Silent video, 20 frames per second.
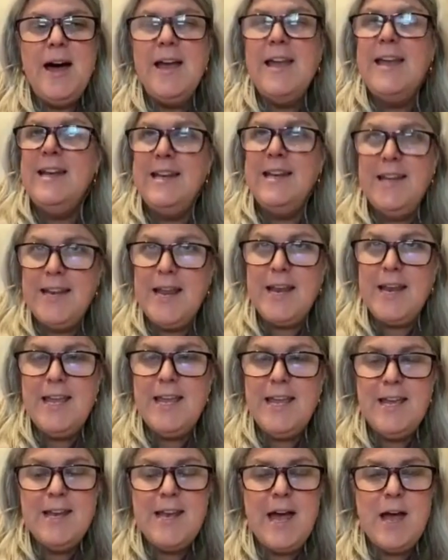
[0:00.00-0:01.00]
In
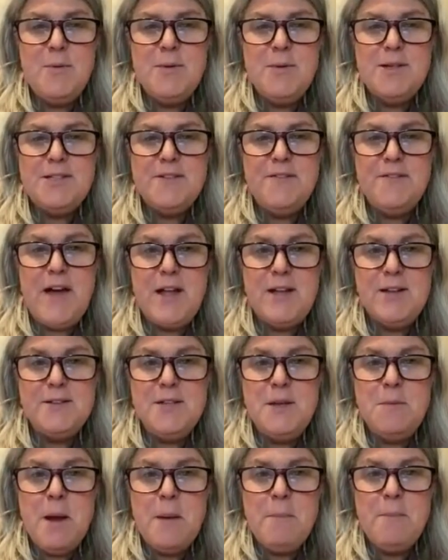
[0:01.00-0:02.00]
Connecticut, I was a
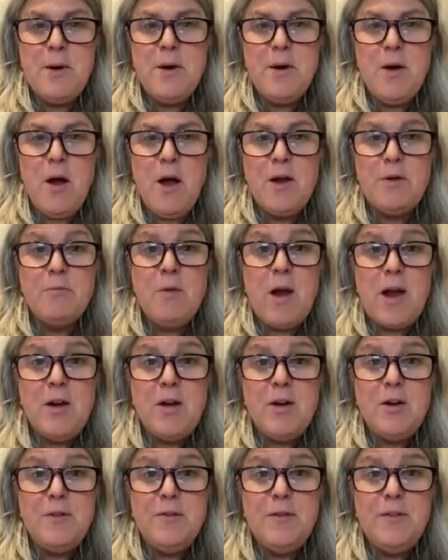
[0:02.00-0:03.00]
faculty member on
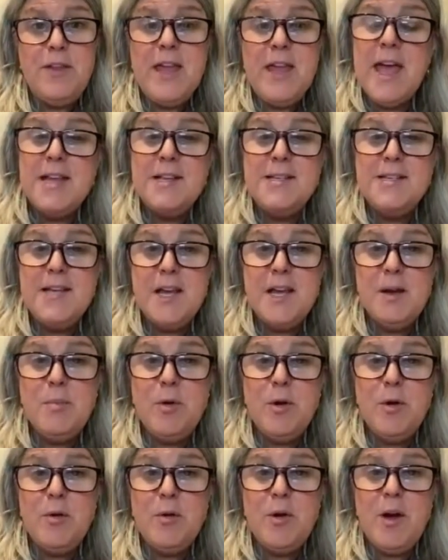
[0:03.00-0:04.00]
record for the Ed Tech
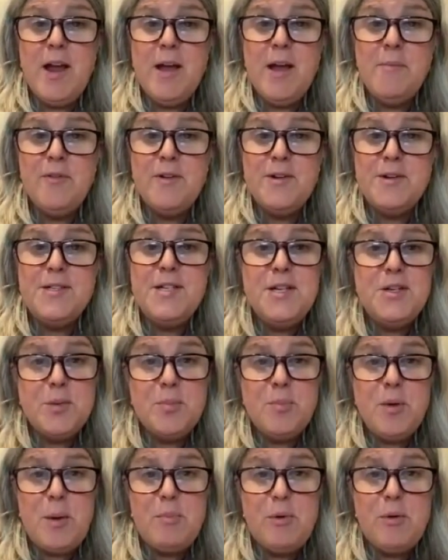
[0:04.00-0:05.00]
program for teacher
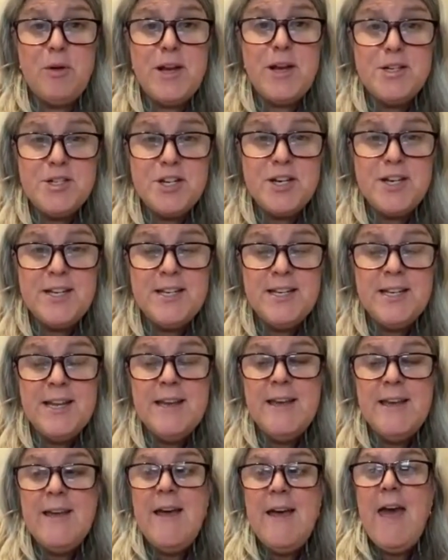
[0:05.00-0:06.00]
preparation.
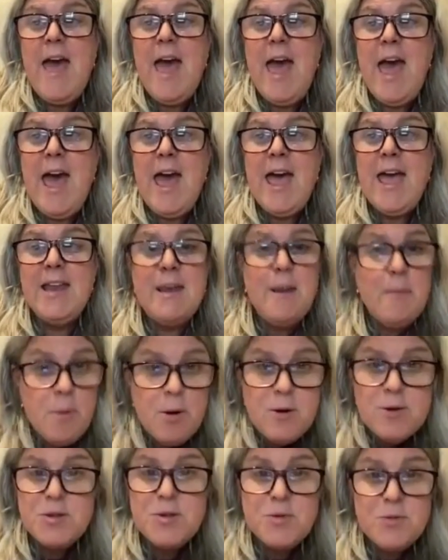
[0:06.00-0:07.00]
And
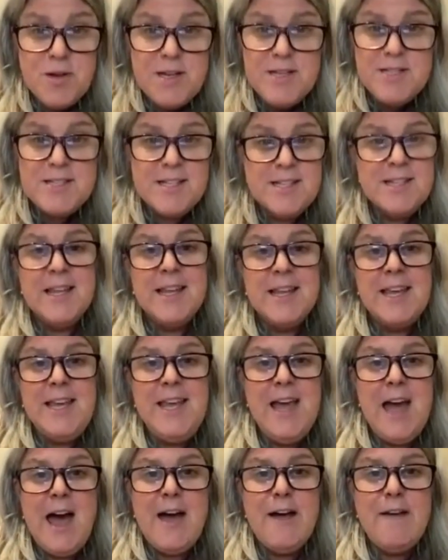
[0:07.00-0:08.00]
most
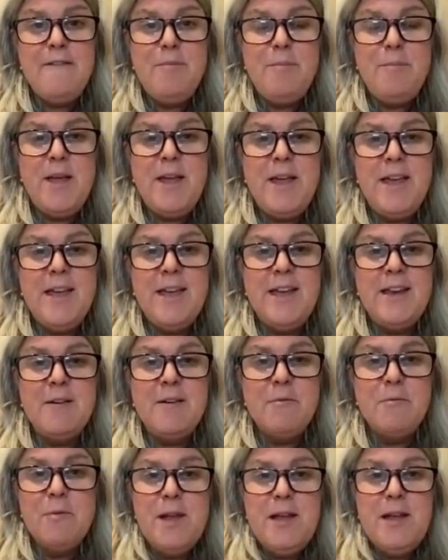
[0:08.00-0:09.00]
recently, I've been
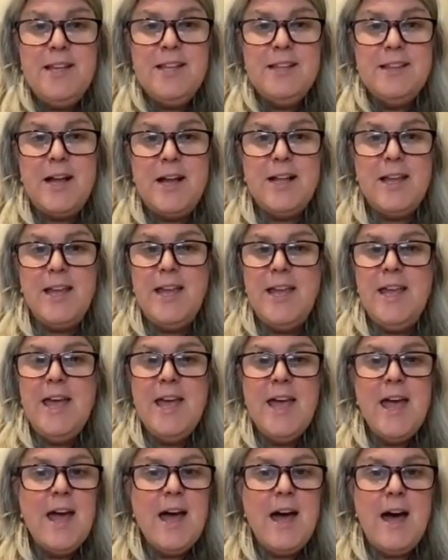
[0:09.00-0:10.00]
really lucky
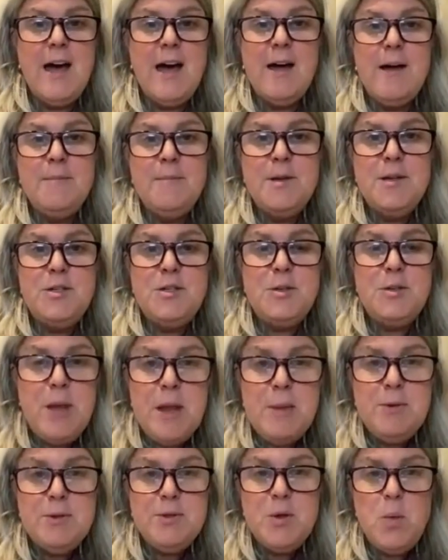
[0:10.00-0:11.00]
to
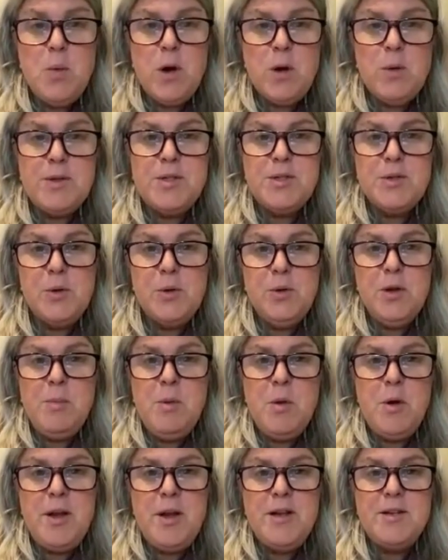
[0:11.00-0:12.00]
be able to work with school
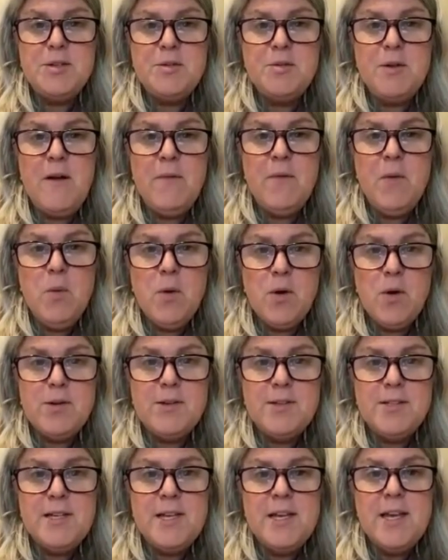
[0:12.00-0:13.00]
communities around the
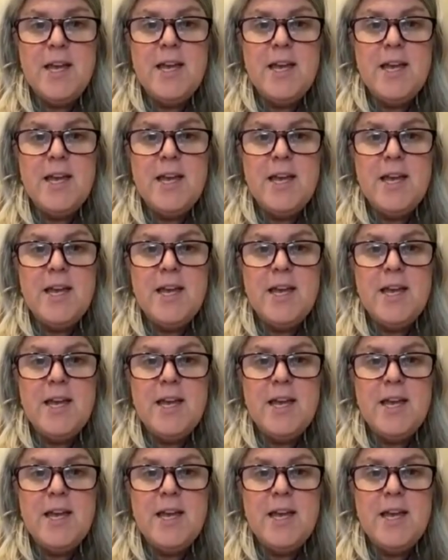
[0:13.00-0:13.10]
world